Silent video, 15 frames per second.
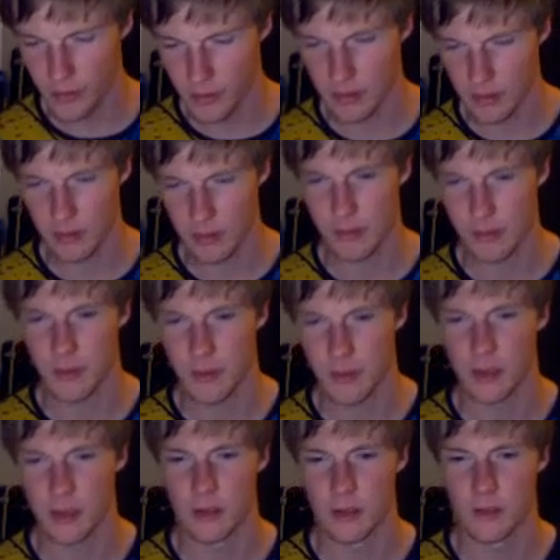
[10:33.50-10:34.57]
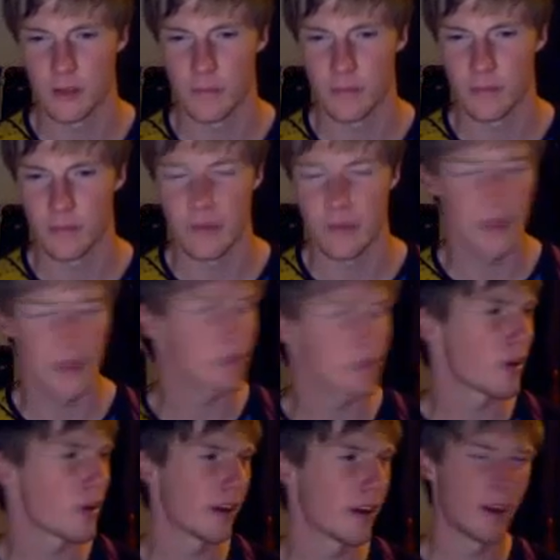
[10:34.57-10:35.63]
they were doing this, I was just thinking,
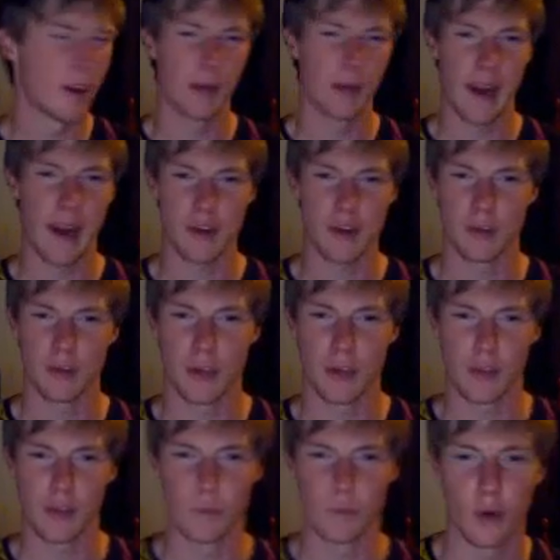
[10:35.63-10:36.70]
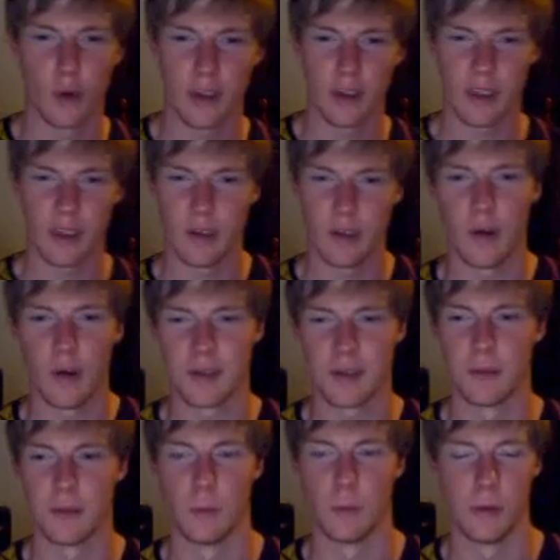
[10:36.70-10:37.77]
they're just trying to get a reaction like Rock and
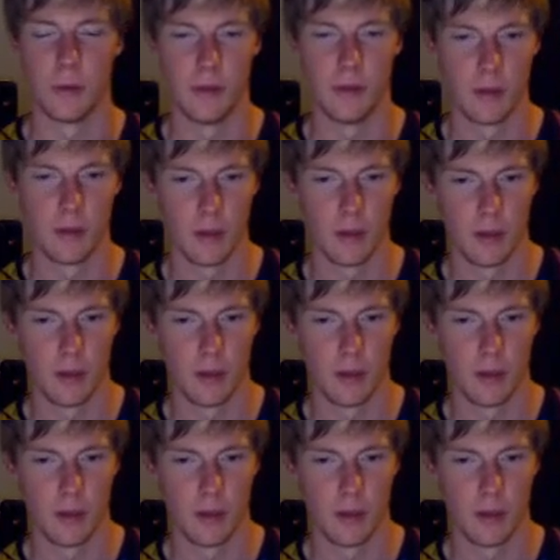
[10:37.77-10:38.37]
Austin would.